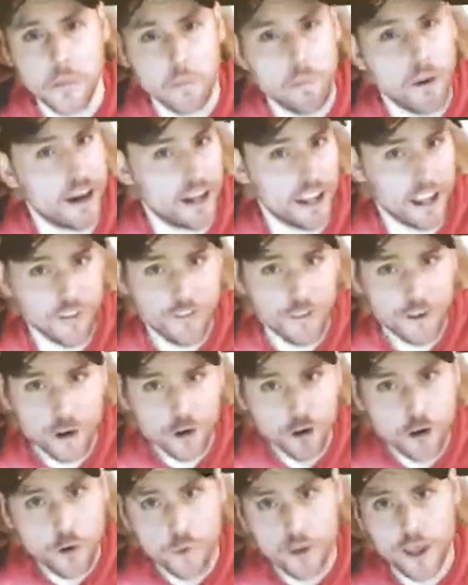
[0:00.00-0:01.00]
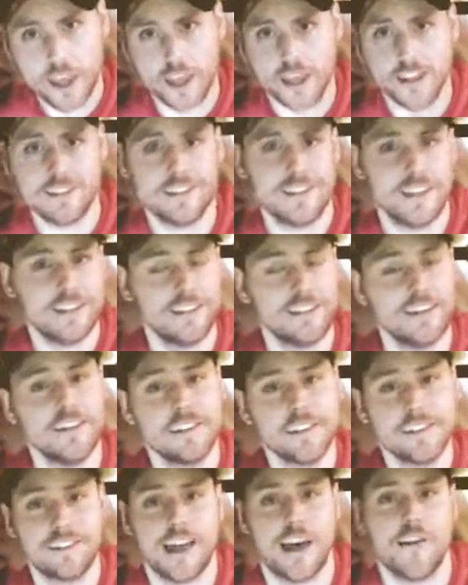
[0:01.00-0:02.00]
But if you're doing a 60
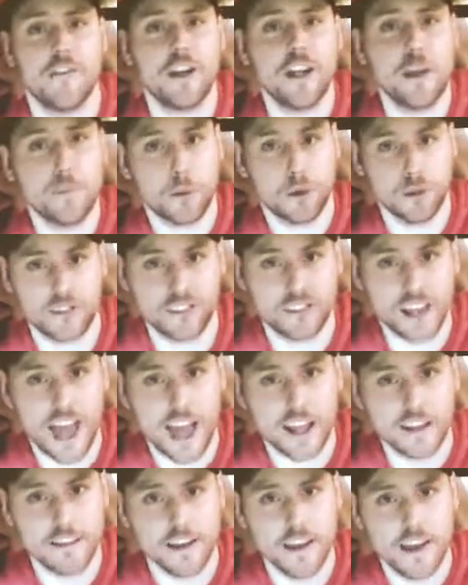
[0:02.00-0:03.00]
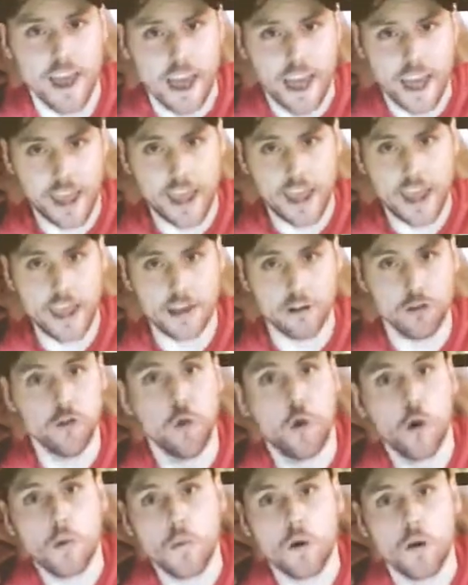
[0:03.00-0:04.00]
to 70%, a
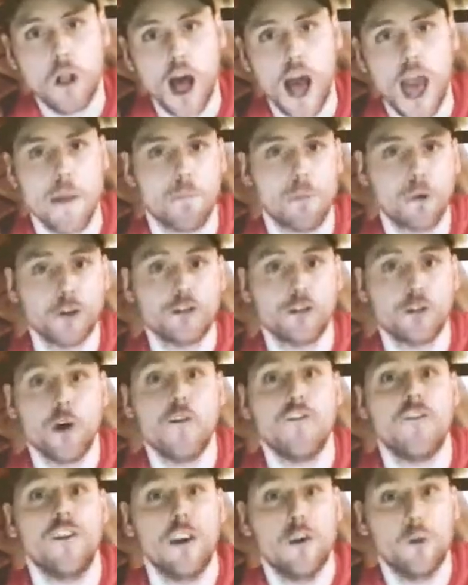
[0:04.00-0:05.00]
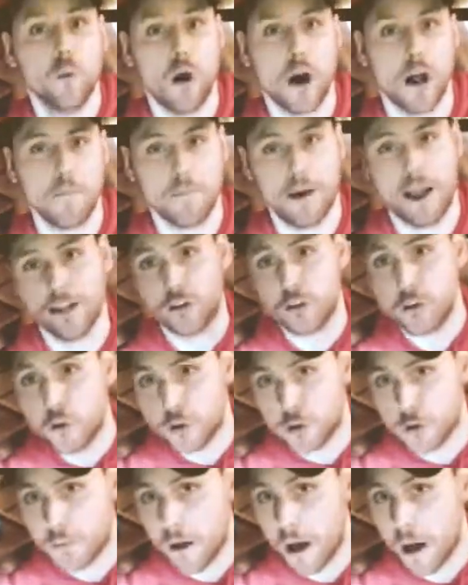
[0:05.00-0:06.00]
normal hypertrophy 1 by
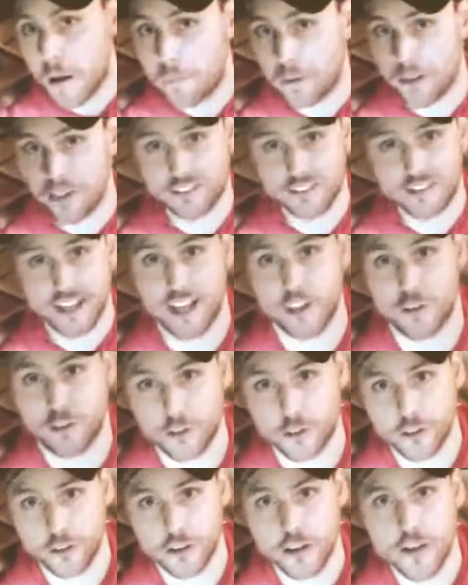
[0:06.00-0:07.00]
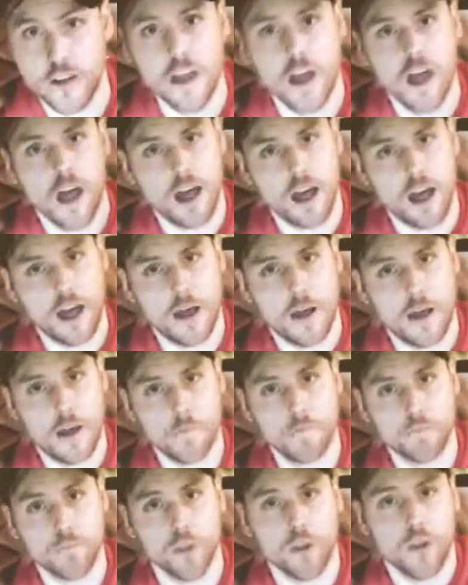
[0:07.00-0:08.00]
Tudor Bompa standard
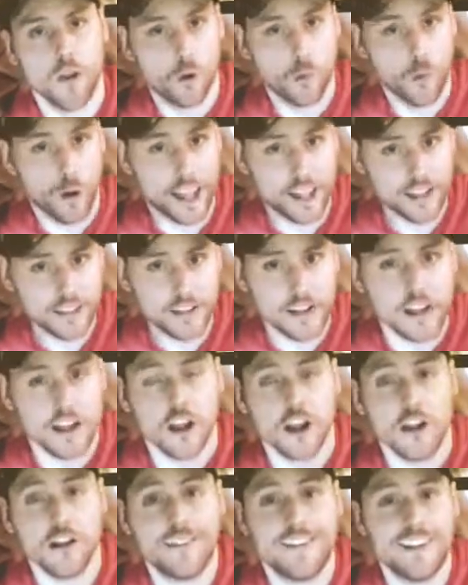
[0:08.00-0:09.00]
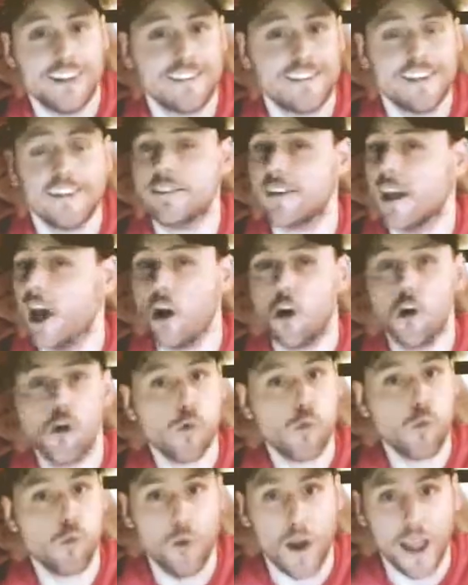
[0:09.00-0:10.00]
rate, this is a
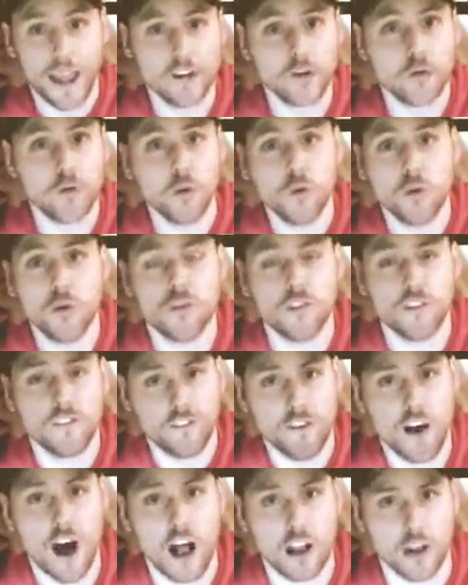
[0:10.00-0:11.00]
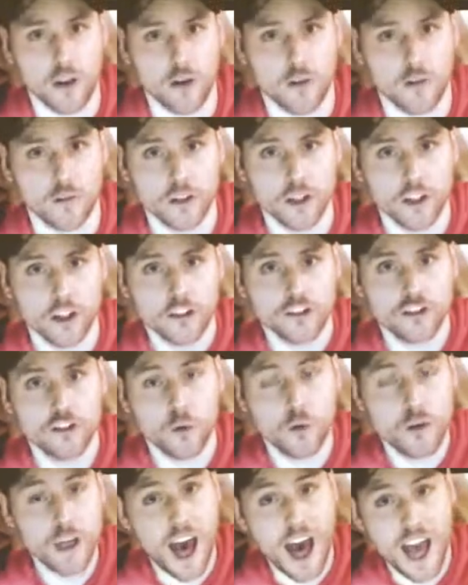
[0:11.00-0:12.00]
great rule to follow.
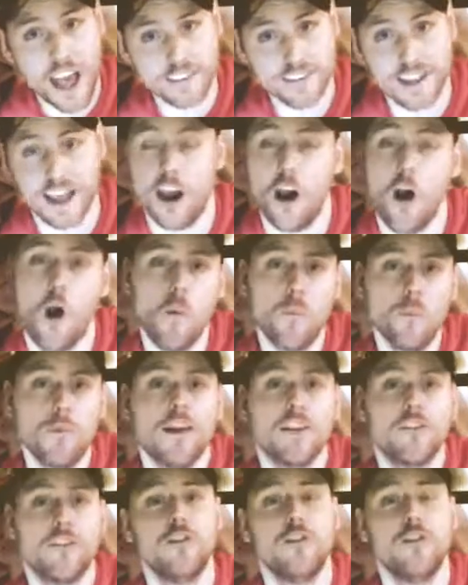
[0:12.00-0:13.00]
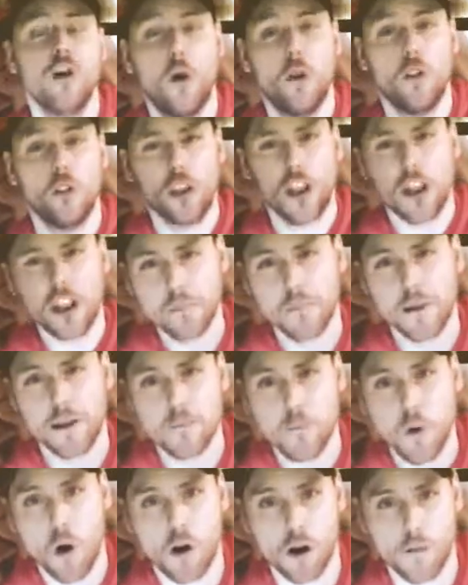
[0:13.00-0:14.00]
So guys, I hope that you know a little
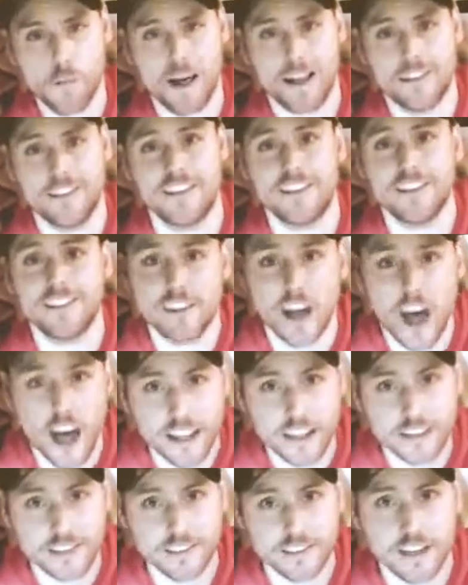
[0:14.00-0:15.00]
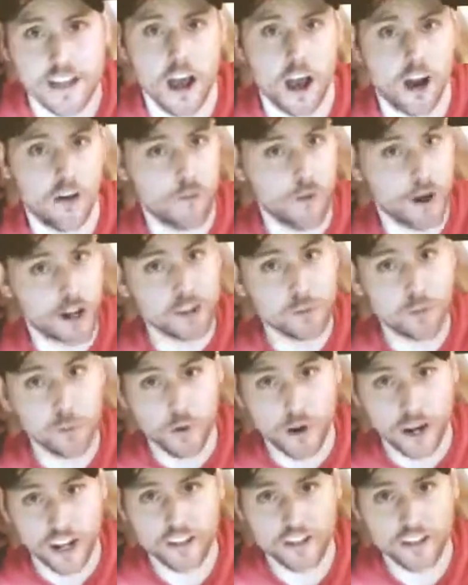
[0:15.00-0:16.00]
bit more about the science of
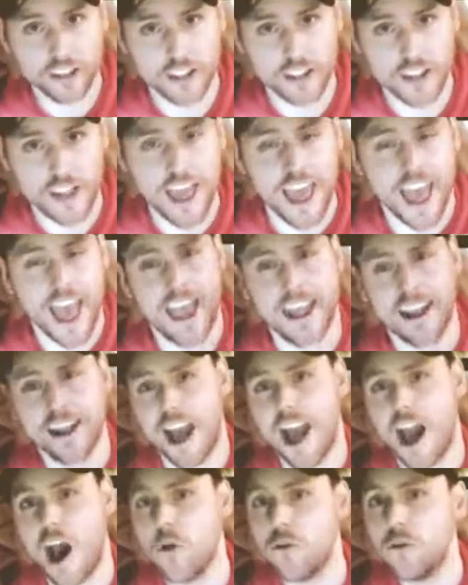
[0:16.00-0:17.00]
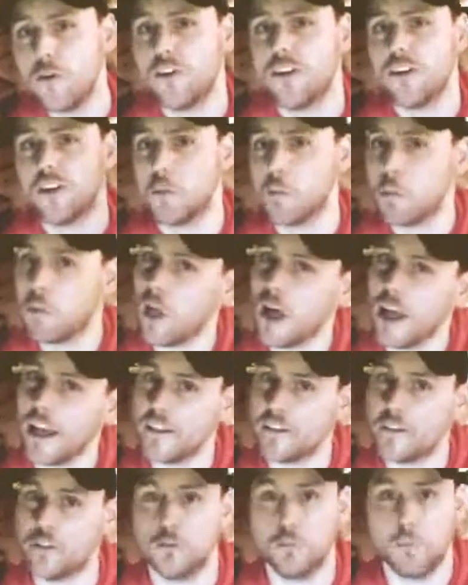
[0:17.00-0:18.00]
respiration and how you can apply
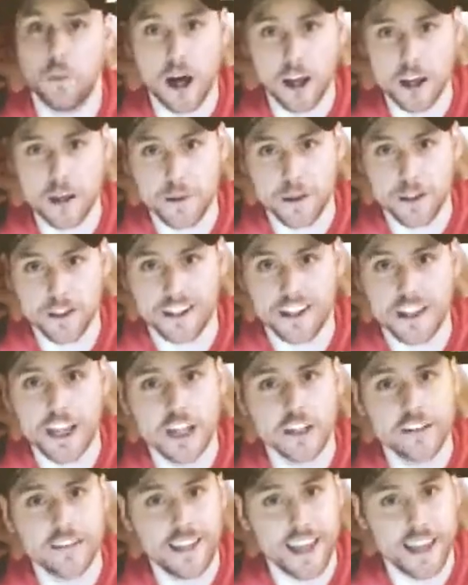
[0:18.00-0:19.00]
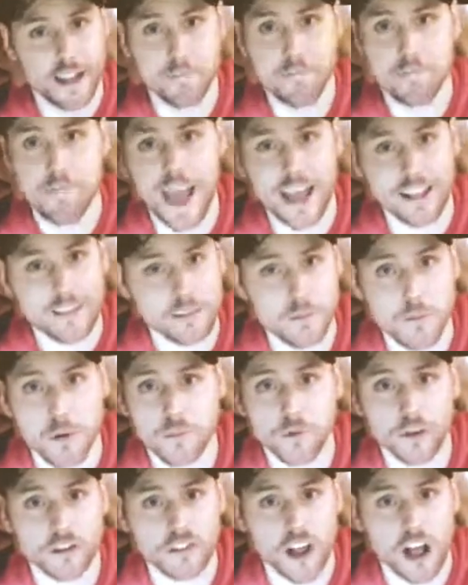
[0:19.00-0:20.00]
it to bodybuilding to get
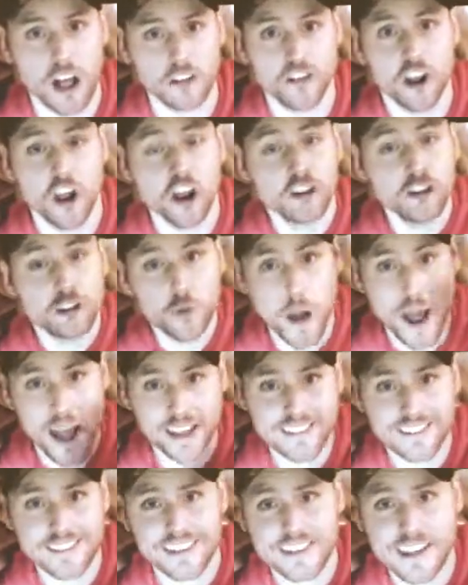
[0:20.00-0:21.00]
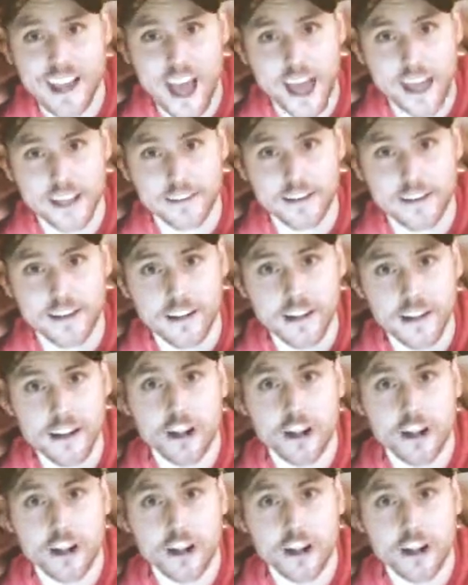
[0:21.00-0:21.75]
maximum results. Try it tonight.